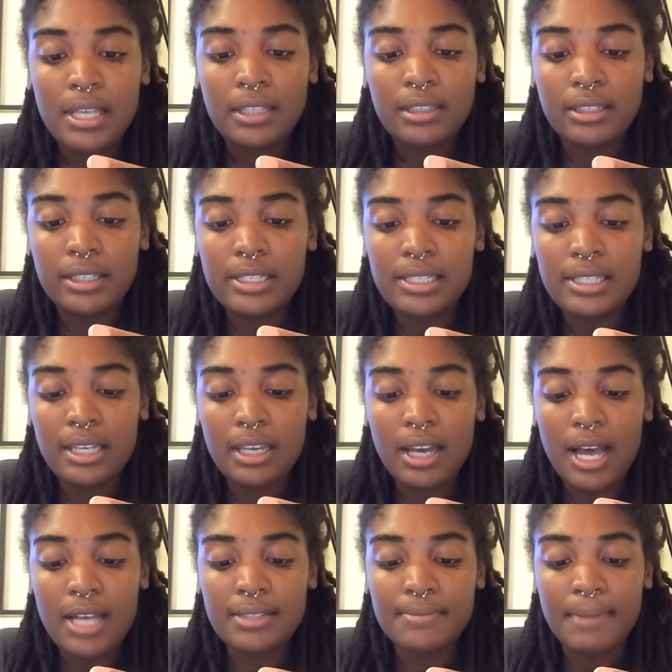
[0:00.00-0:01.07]
Lisi
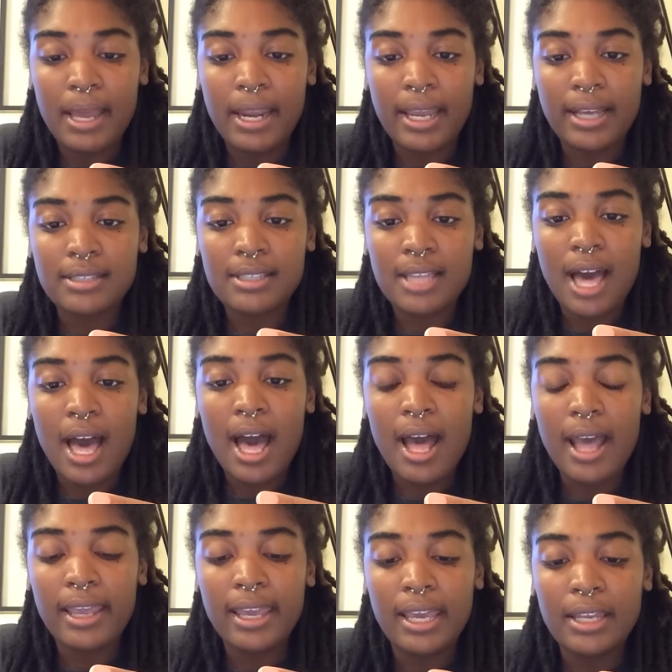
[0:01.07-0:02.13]
Cosmetics, the
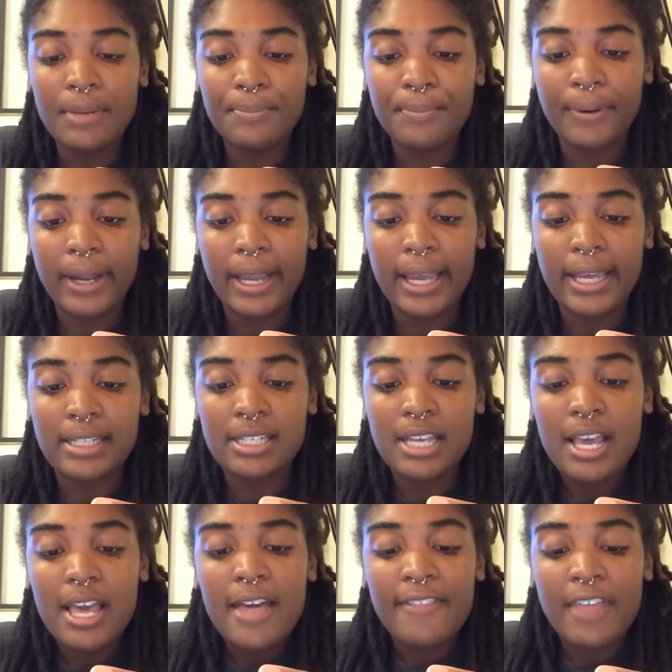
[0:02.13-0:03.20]
high-end brand
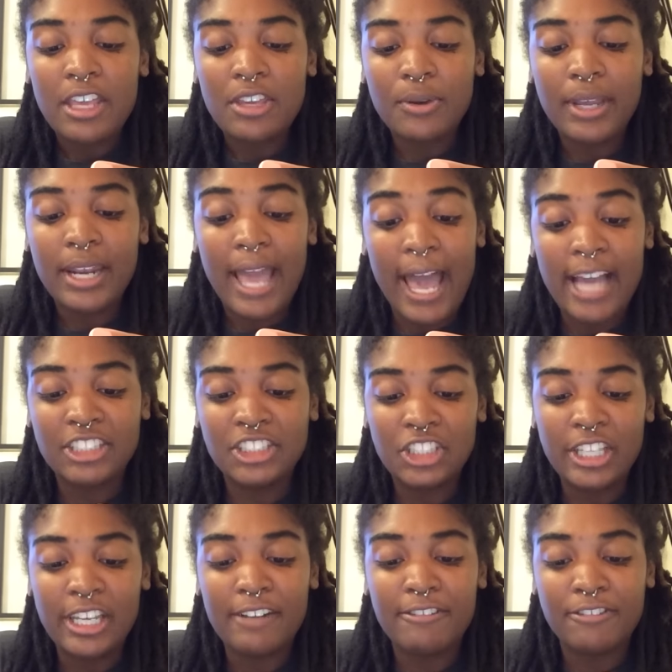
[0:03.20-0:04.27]
that you can
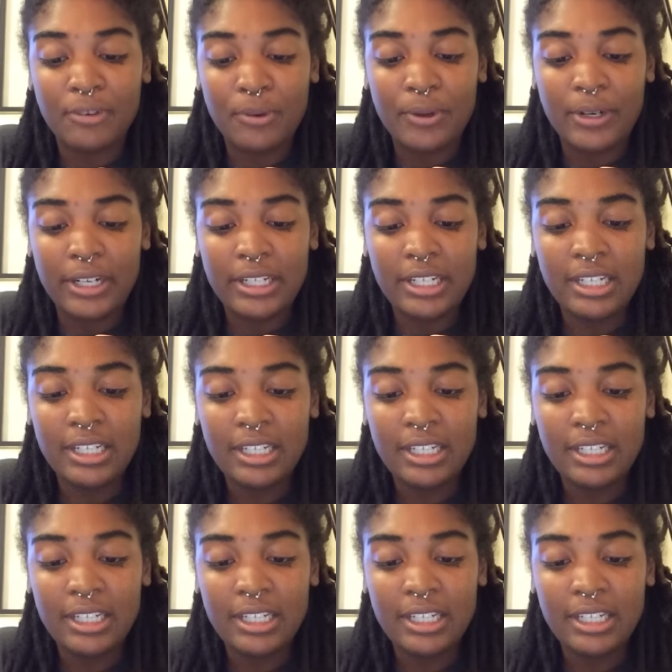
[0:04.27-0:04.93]
actually afford.